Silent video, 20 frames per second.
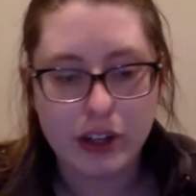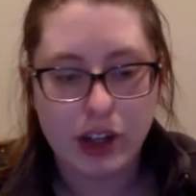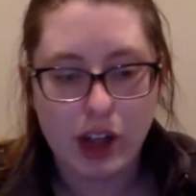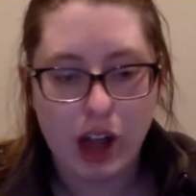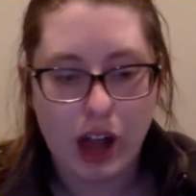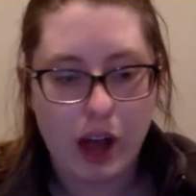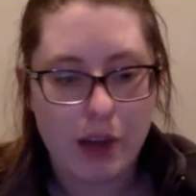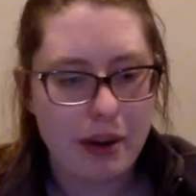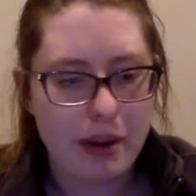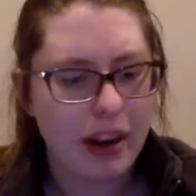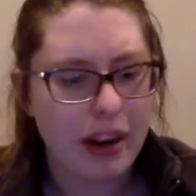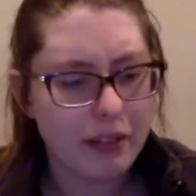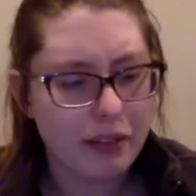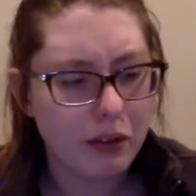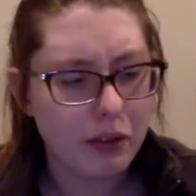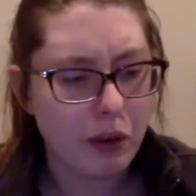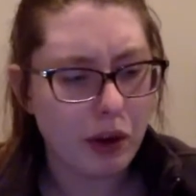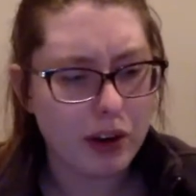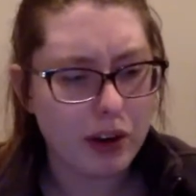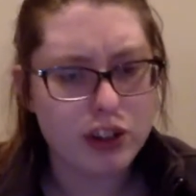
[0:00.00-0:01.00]
I
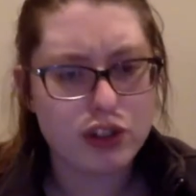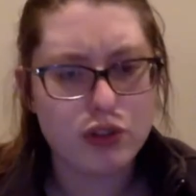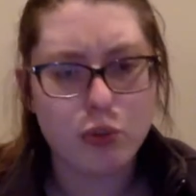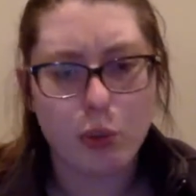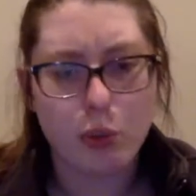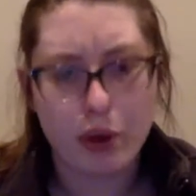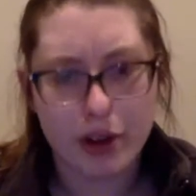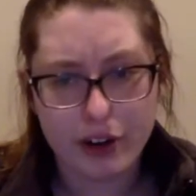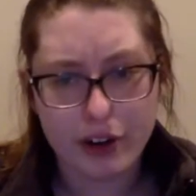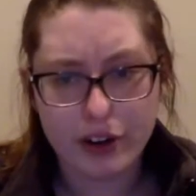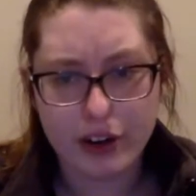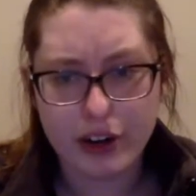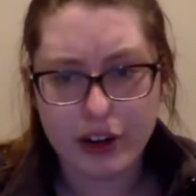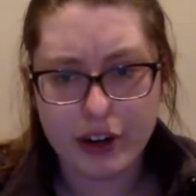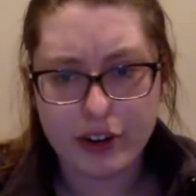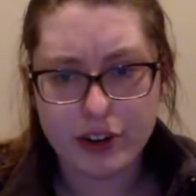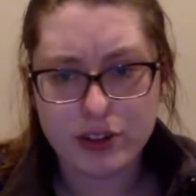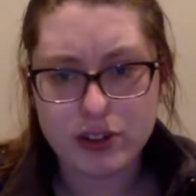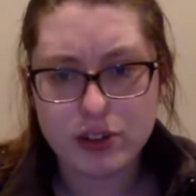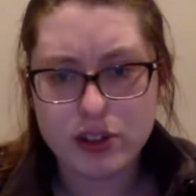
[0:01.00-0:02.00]
never watched Wonder
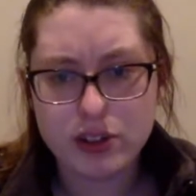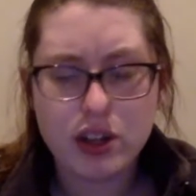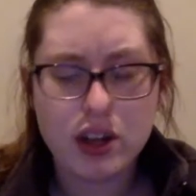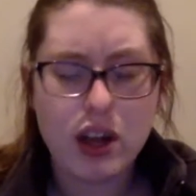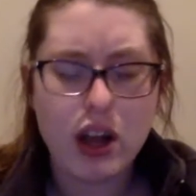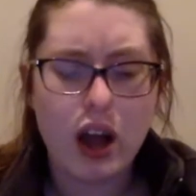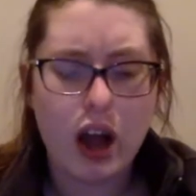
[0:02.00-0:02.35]
Years,